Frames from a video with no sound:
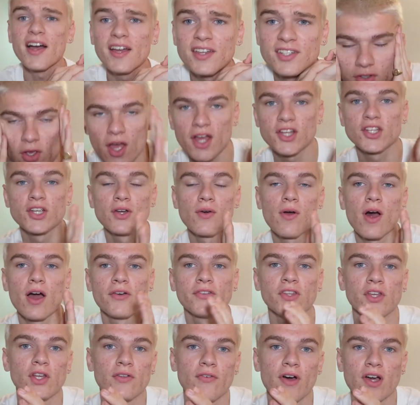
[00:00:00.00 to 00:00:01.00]
So I actually arrived
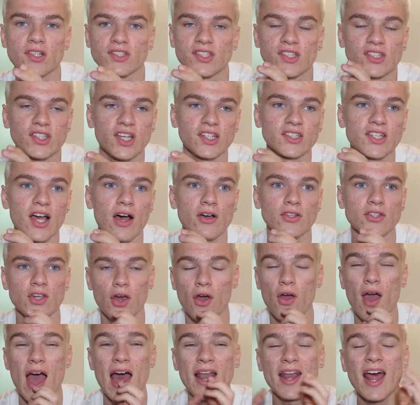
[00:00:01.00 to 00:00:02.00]
at university six hours ago,
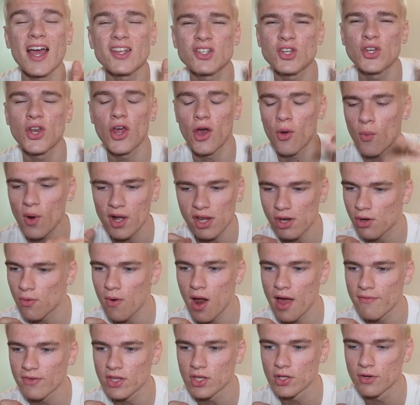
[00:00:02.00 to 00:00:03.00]
and as you know, when you
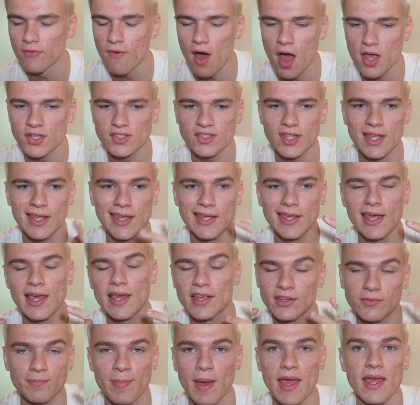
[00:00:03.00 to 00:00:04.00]
arrive at university, it
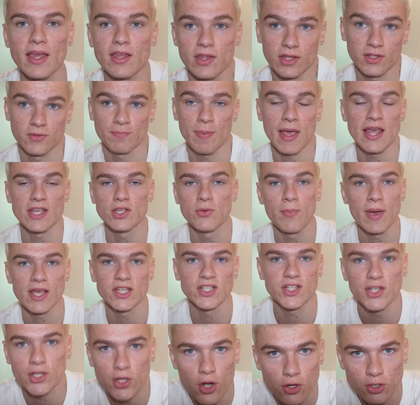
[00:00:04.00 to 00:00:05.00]
is, it's, you
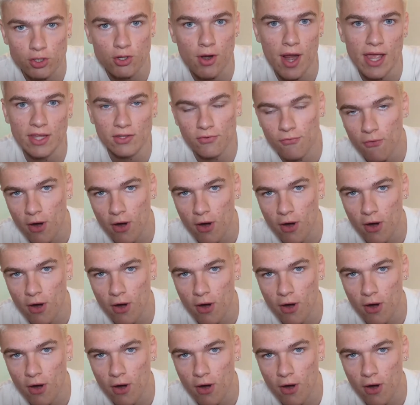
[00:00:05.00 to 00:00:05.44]
basically go straight into